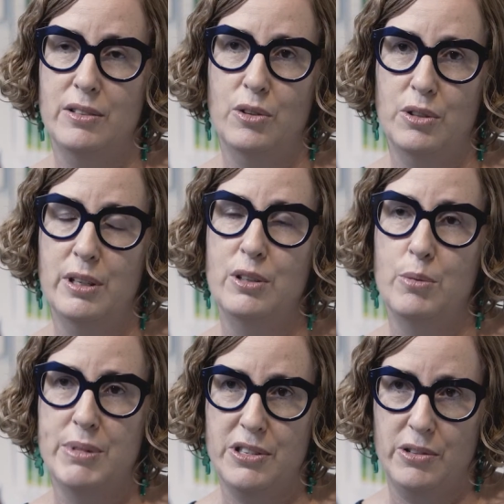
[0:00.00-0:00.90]
and not and
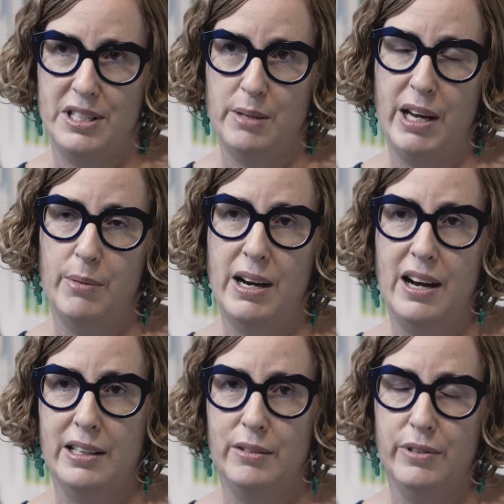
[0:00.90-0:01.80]
not be stressed about a
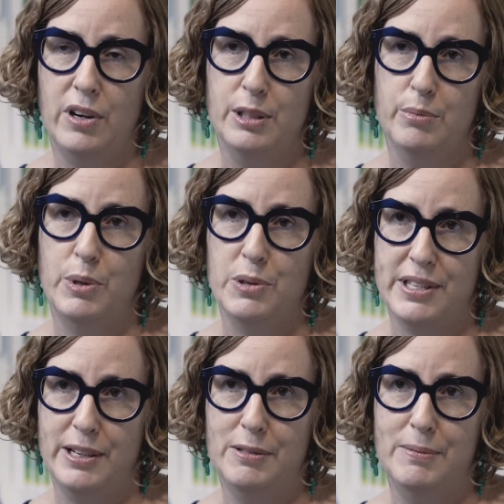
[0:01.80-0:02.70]
parking fine at
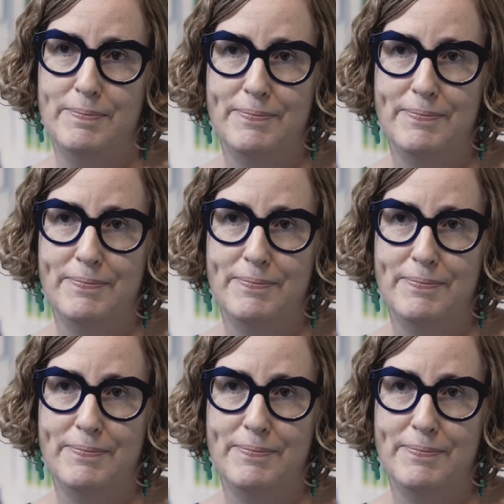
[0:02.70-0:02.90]
Box Hill.